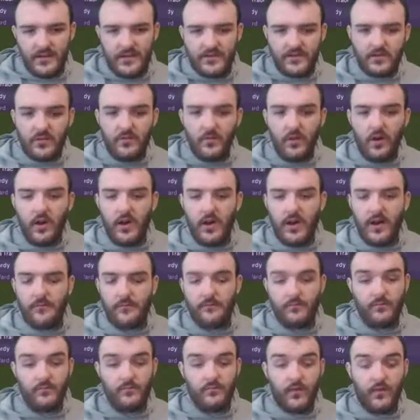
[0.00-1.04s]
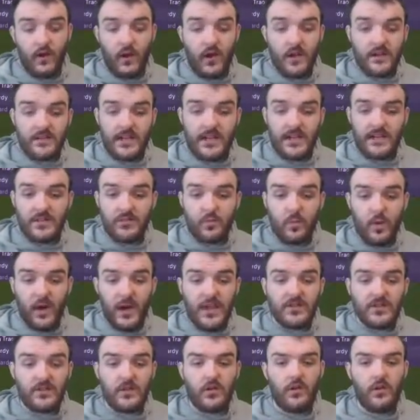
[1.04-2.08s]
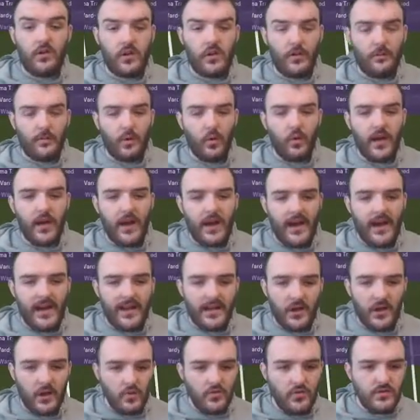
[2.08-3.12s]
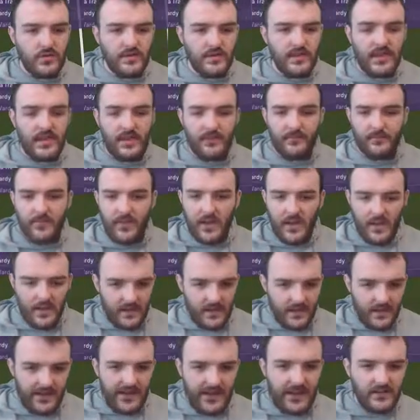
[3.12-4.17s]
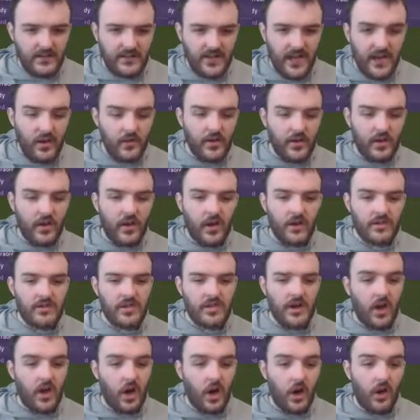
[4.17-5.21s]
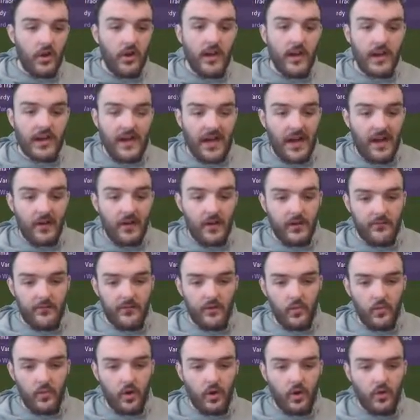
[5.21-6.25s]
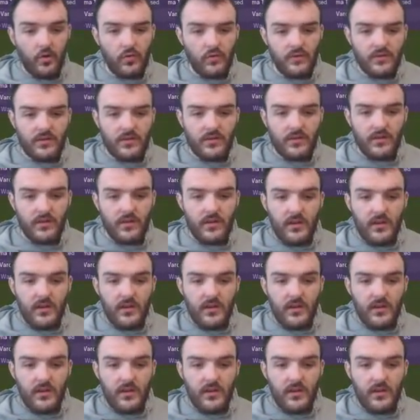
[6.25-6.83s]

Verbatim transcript: Drinkwater takes way too long on the ball there and loses it. And now it's Helder Costa on the counter for Wolves.